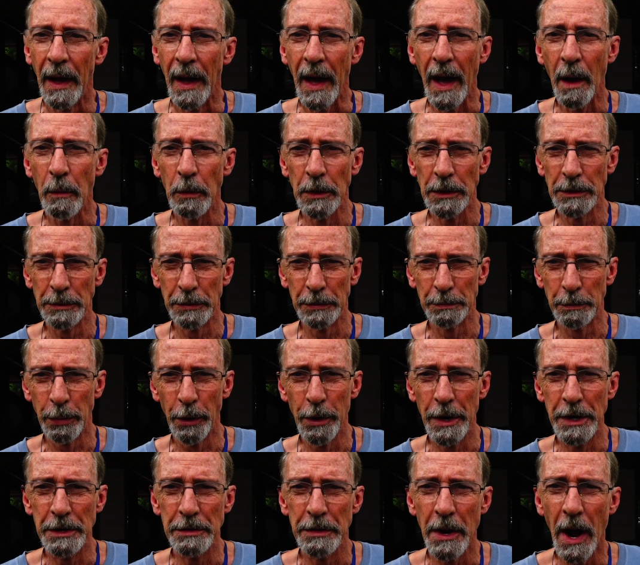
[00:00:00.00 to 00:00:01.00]
I was
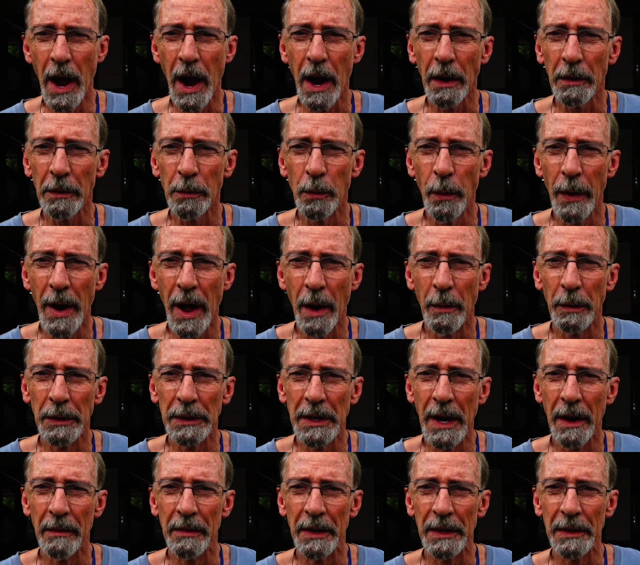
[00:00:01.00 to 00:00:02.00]
pretty shocked when I
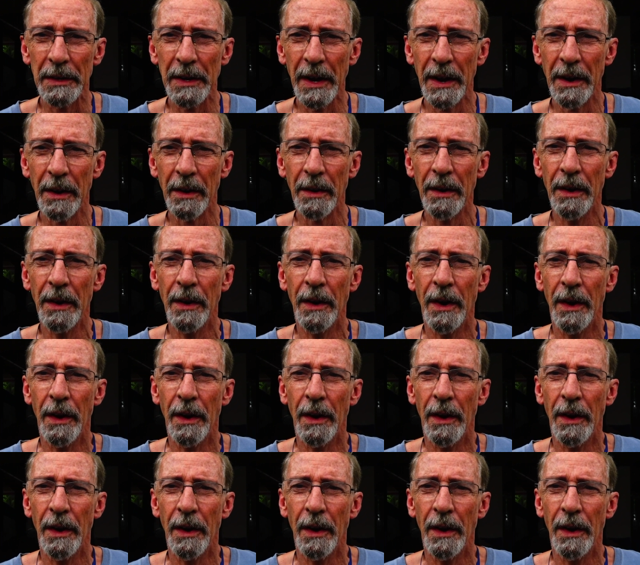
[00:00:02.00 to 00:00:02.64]
was having dinner